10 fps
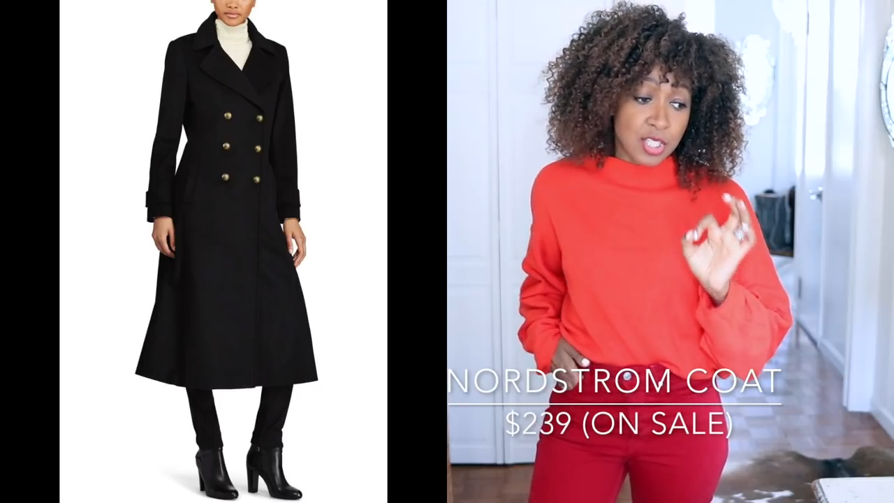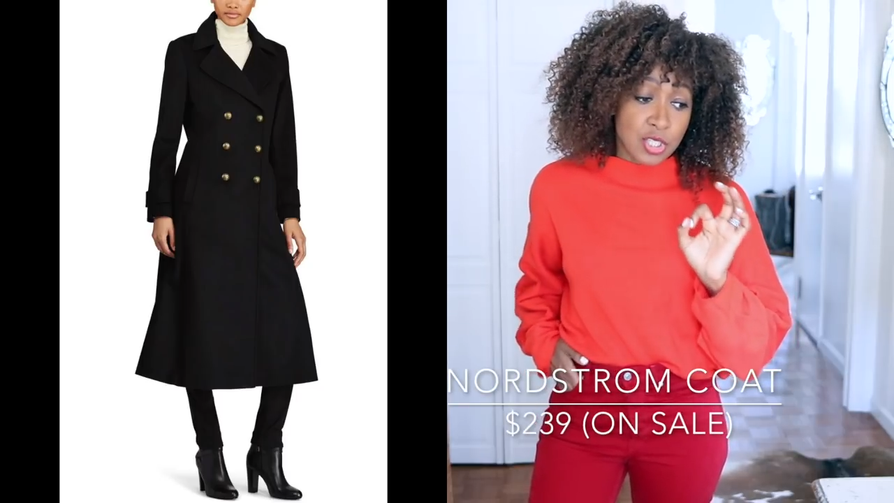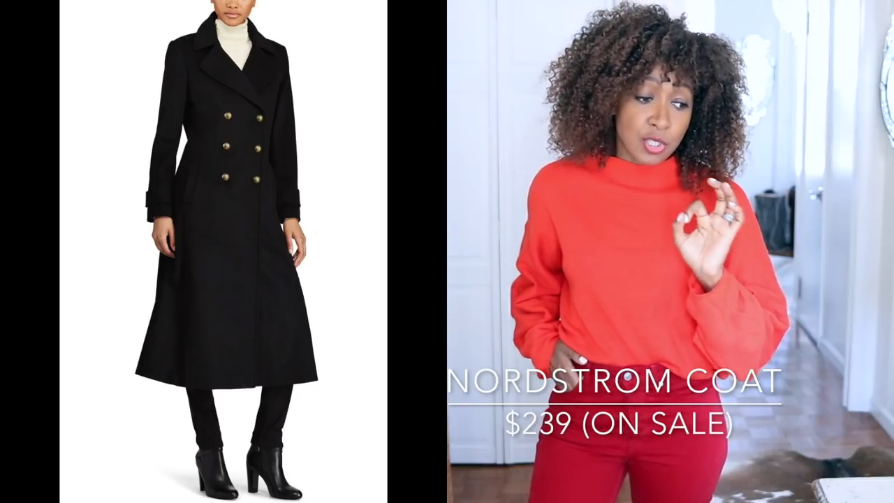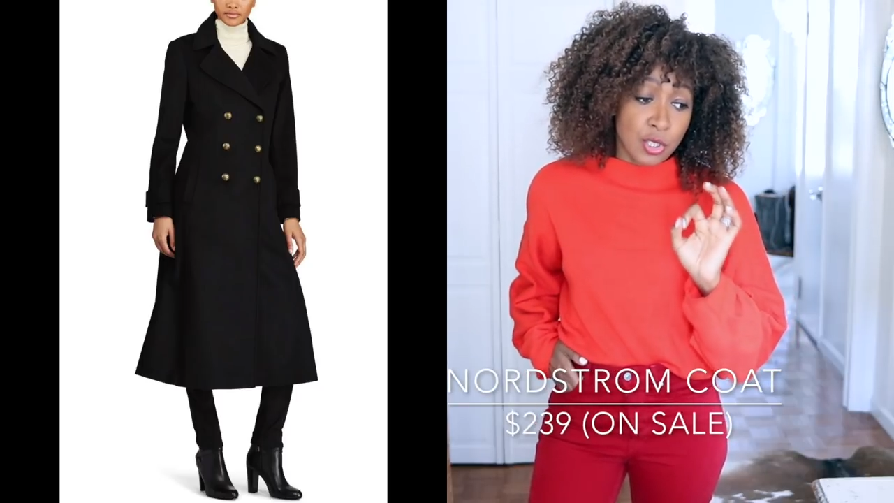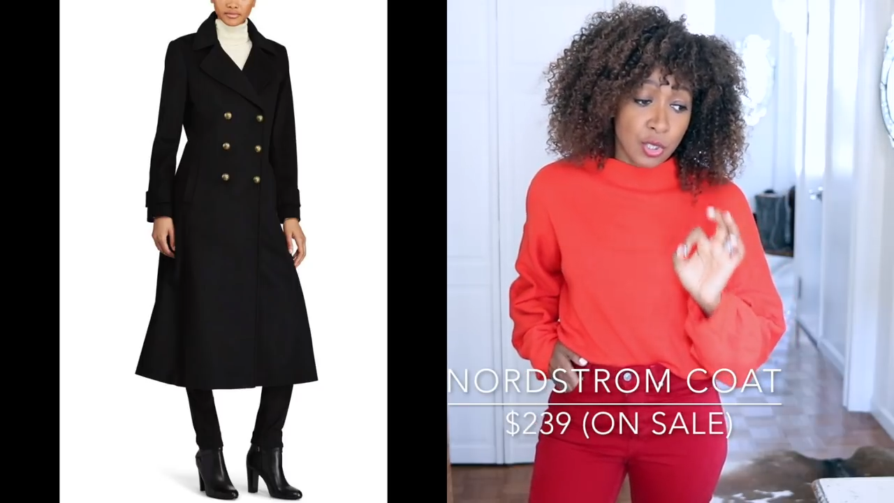It
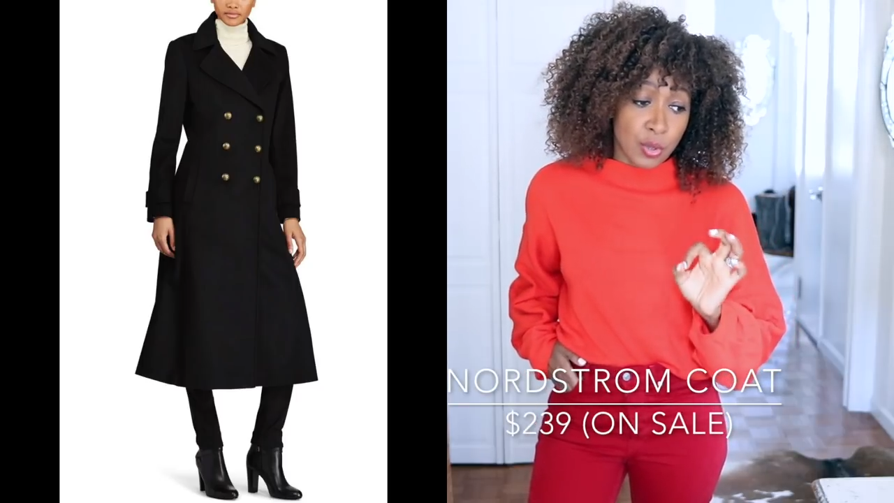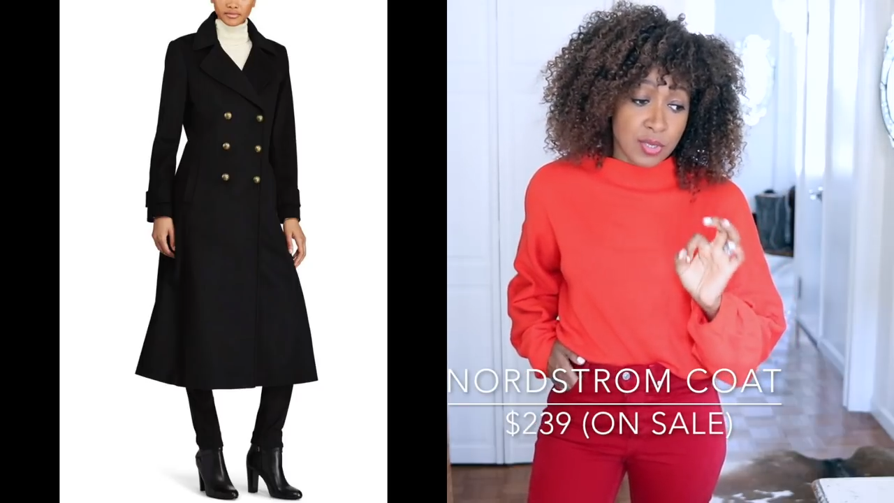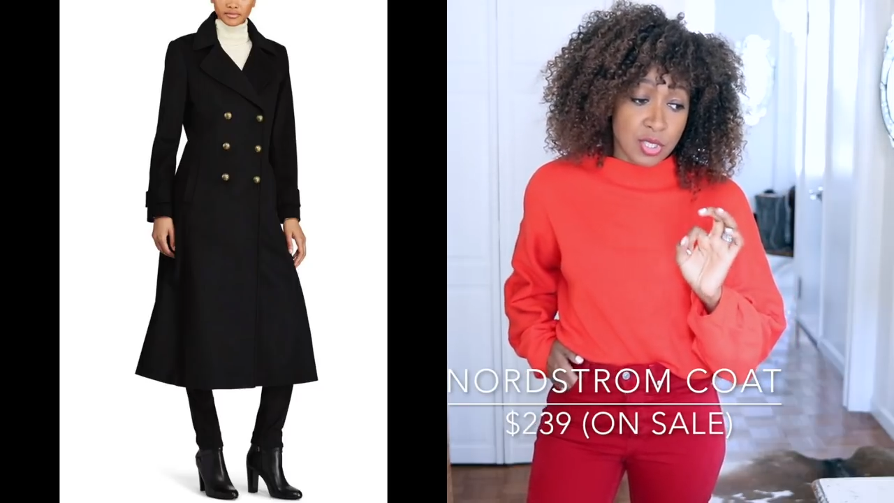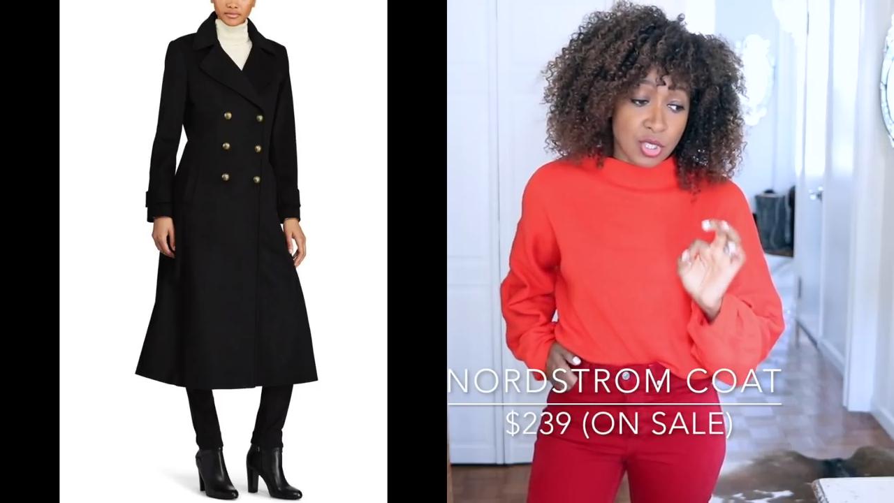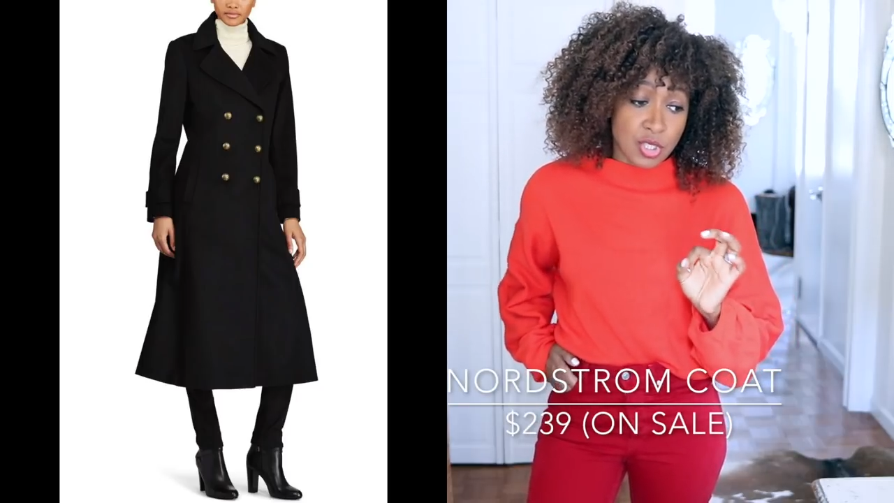just
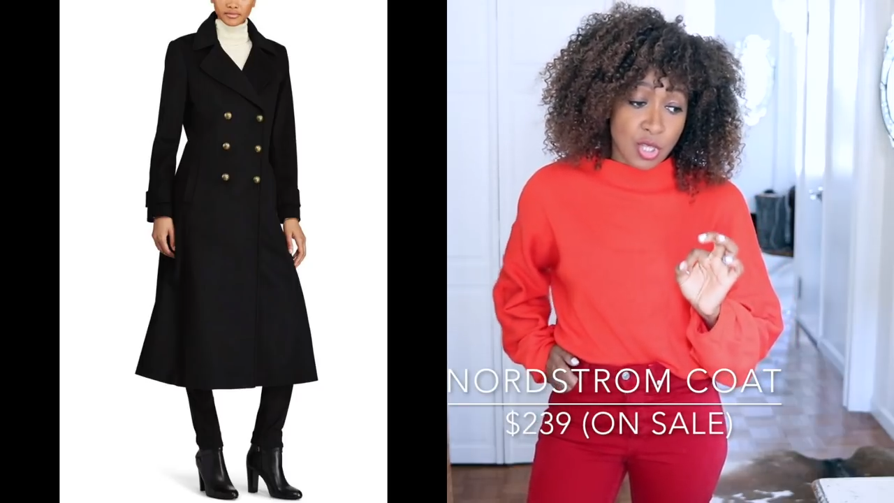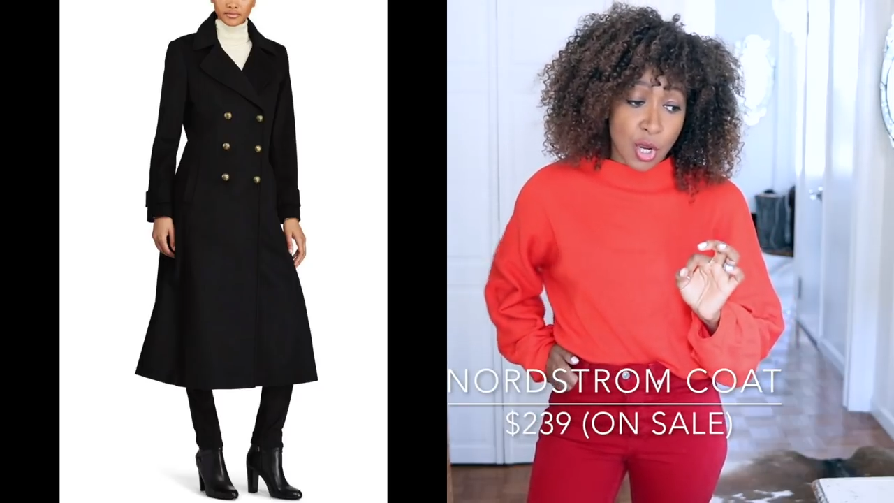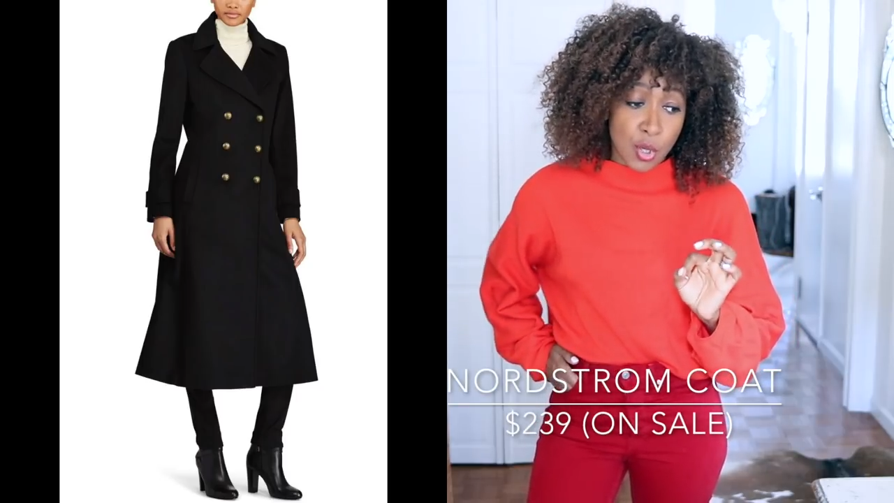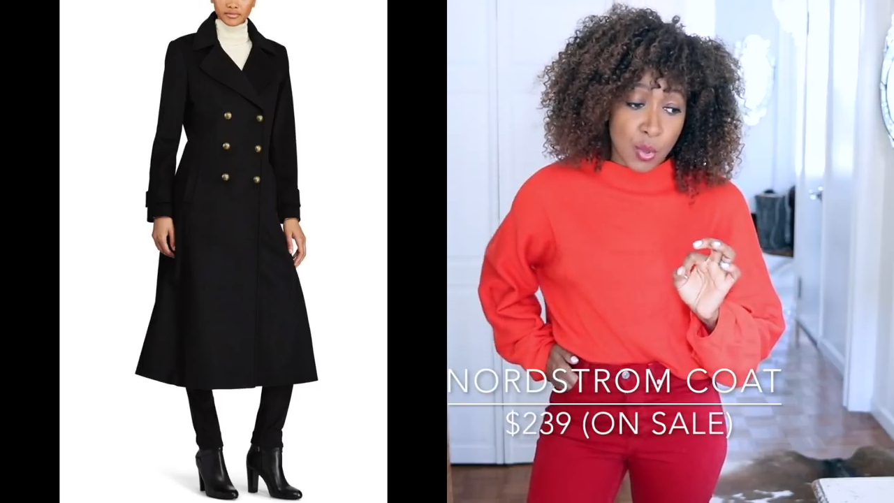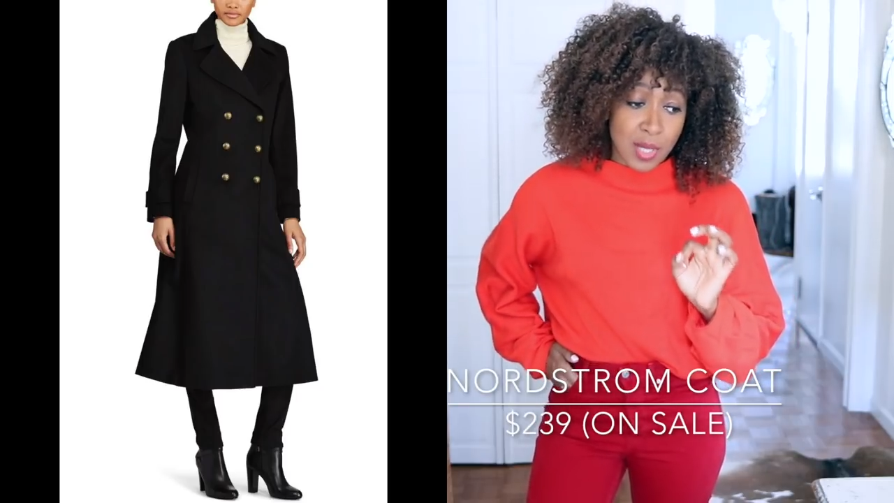looks
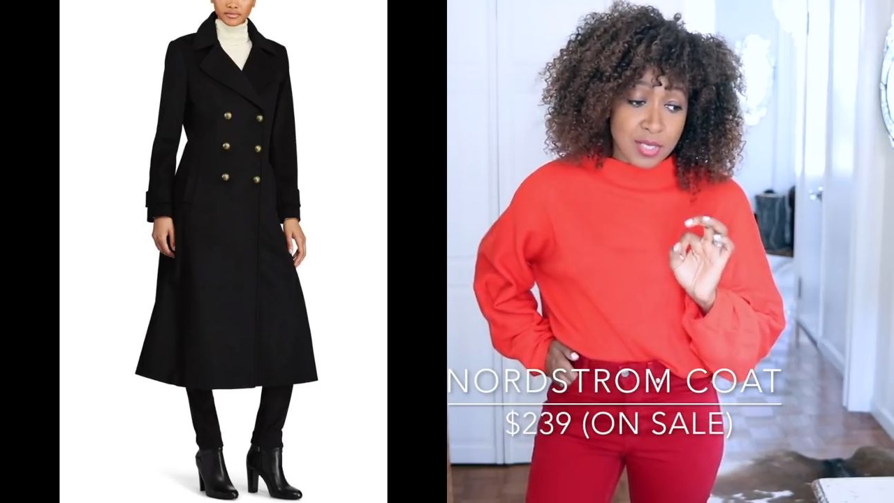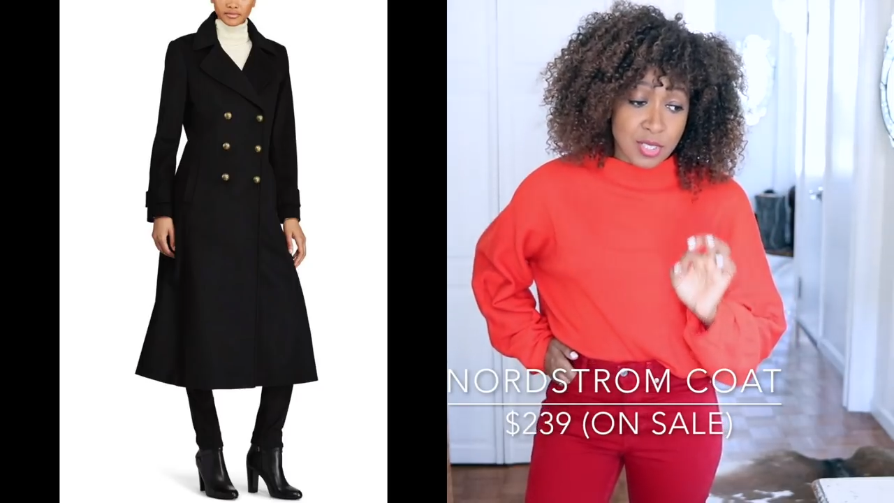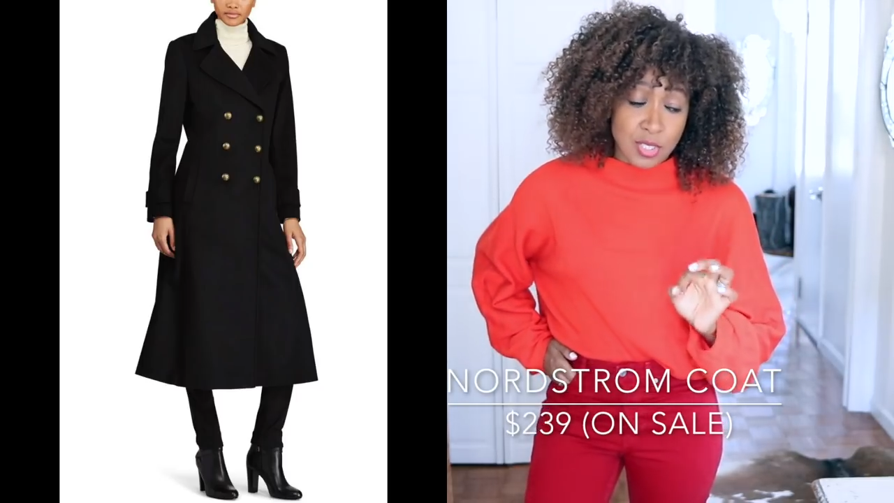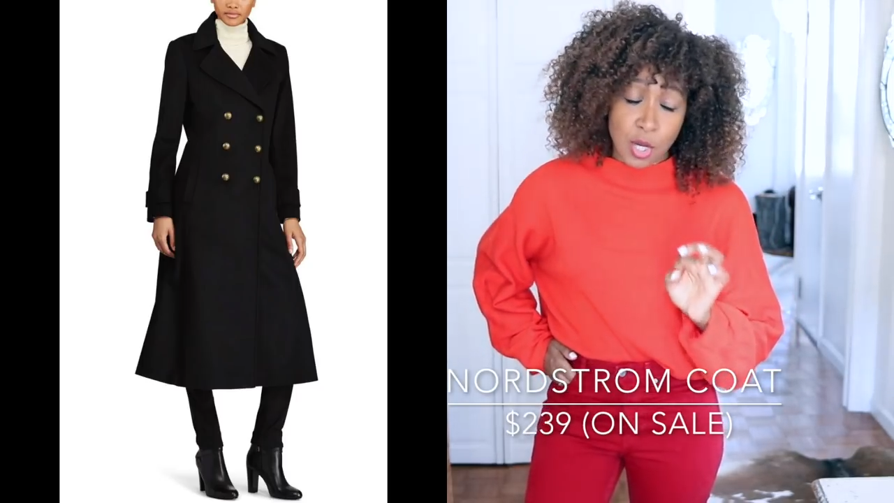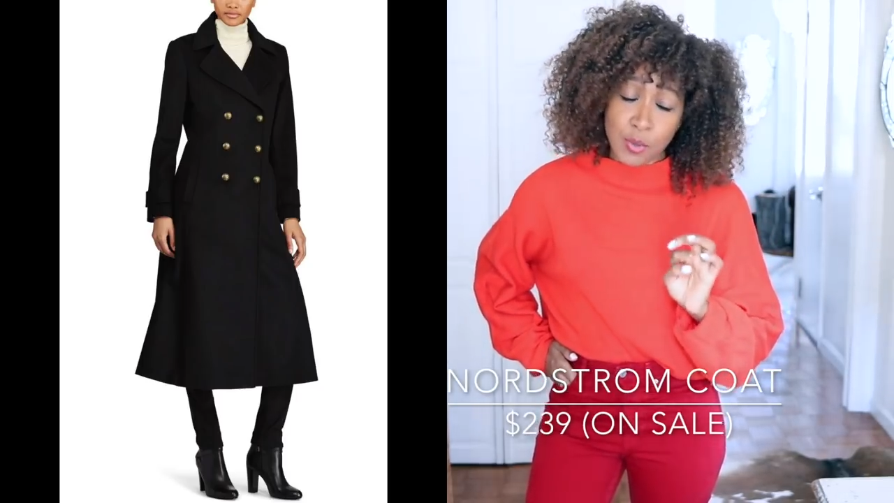so
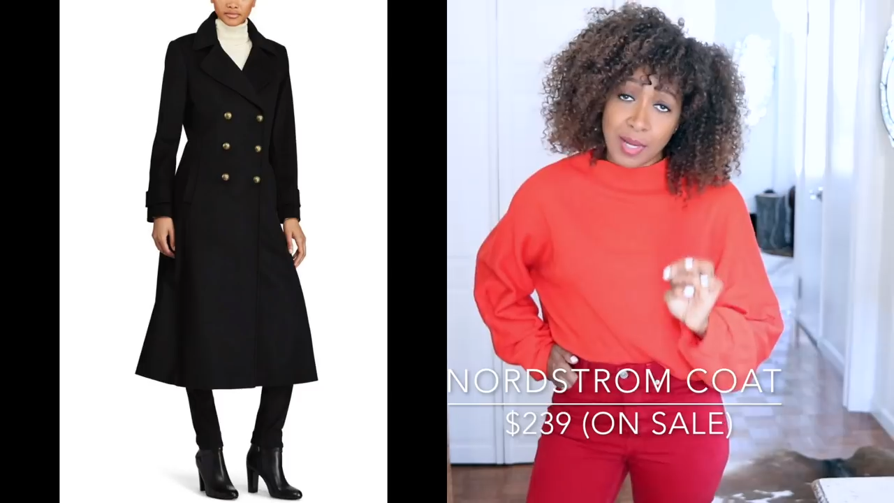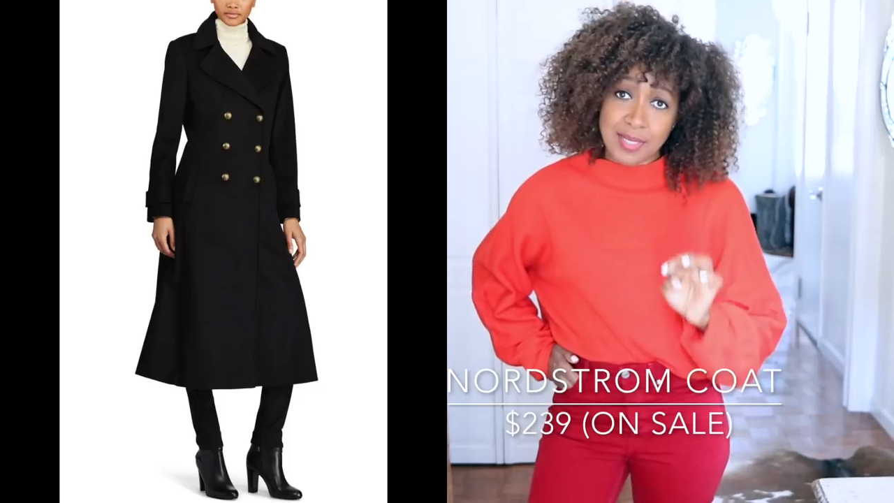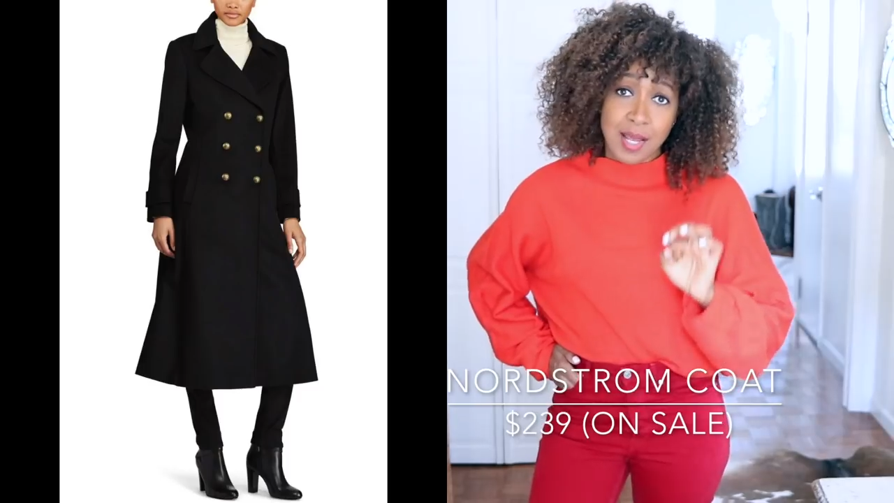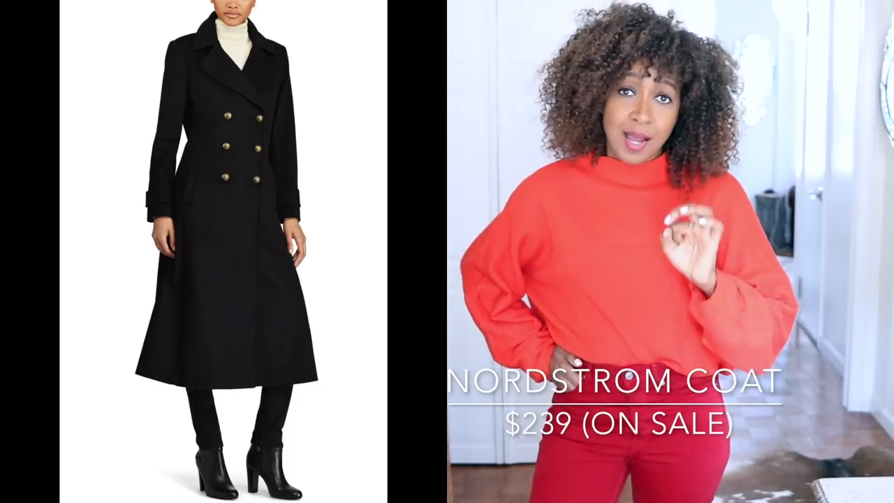nice.